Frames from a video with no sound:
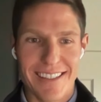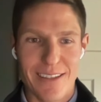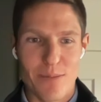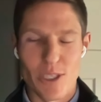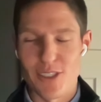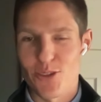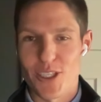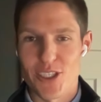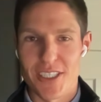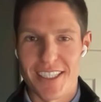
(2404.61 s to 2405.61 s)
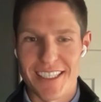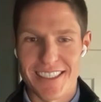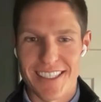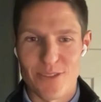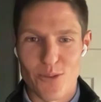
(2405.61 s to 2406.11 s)
registration
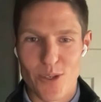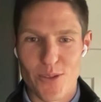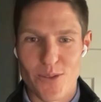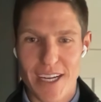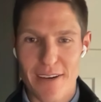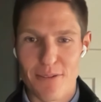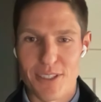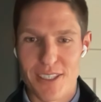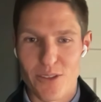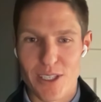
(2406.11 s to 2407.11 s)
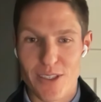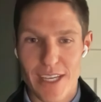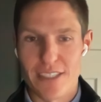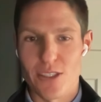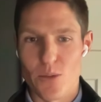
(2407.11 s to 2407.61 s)
list has grown every single year.
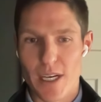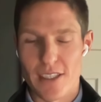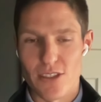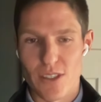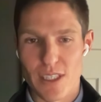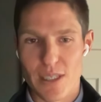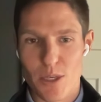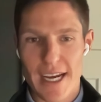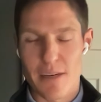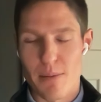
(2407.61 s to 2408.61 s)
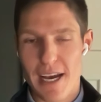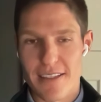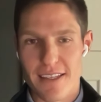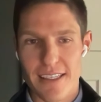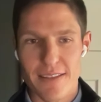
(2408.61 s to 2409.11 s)
Last year, we actually were at
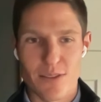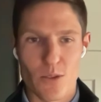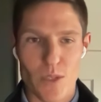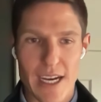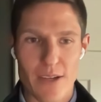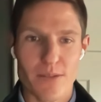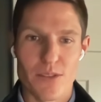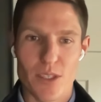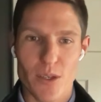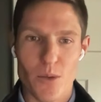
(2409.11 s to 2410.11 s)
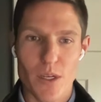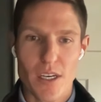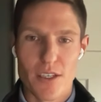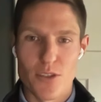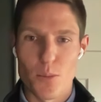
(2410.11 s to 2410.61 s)
capacity, sold out. So
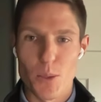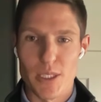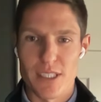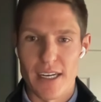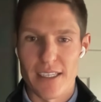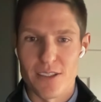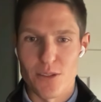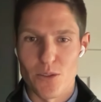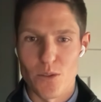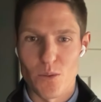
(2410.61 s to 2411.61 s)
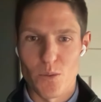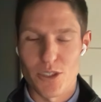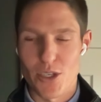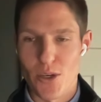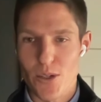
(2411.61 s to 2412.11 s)
super excited to
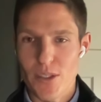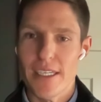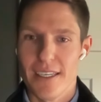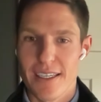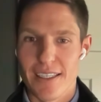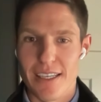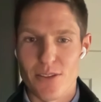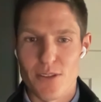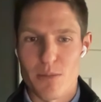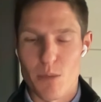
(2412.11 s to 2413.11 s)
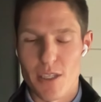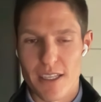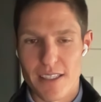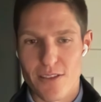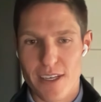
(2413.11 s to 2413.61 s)
return later this
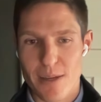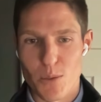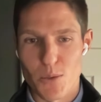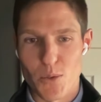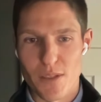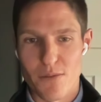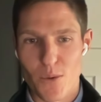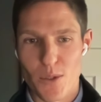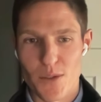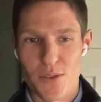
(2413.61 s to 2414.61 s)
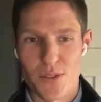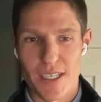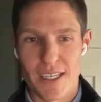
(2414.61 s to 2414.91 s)
month. That's on April 24th.